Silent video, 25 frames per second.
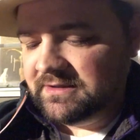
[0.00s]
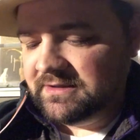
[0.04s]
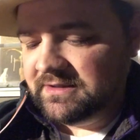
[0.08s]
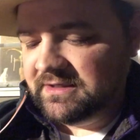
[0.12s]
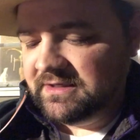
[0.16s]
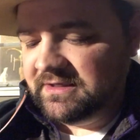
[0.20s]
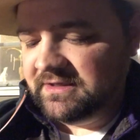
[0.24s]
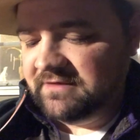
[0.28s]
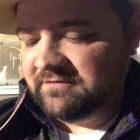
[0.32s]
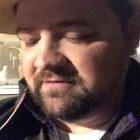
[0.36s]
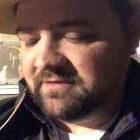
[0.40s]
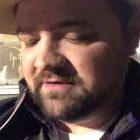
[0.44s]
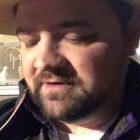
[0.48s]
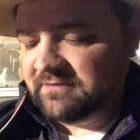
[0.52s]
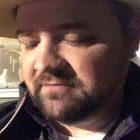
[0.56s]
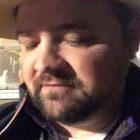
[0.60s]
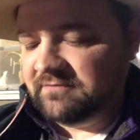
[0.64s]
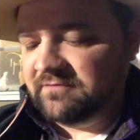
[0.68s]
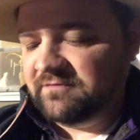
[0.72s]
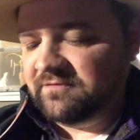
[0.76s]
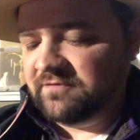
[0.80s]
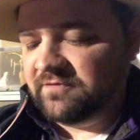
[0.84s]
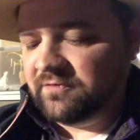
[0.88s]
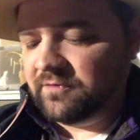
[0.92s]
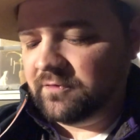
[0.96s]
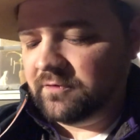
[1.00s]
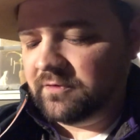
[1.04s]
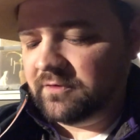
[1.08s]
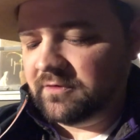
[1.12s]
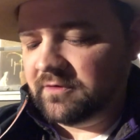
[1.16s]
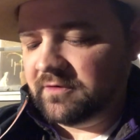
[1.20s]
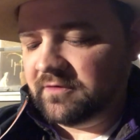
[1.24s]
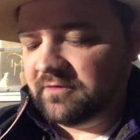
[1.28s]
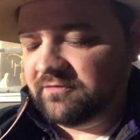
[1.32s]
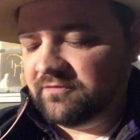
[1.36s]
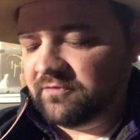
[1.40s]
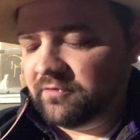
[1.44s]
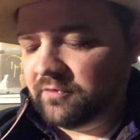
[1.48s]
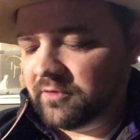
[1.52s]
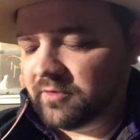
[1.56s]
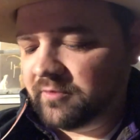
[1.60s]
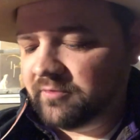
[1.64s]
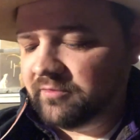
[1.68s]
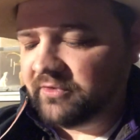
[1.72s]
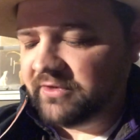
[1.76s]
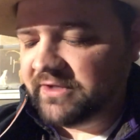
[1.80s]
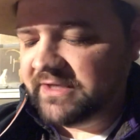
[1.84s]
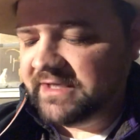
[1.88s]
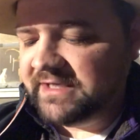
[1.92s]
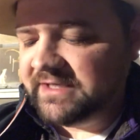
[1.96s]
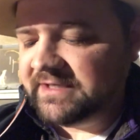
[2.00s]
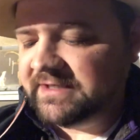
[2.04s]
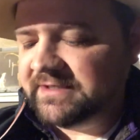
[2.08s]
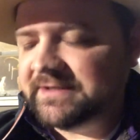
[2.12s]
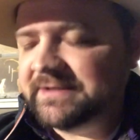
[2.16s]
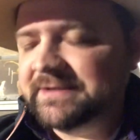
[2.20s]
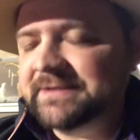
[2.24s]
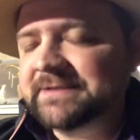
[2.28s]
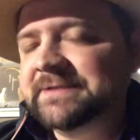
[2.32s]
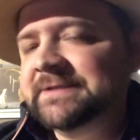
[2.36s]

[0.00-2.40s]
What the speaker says: even for a blend.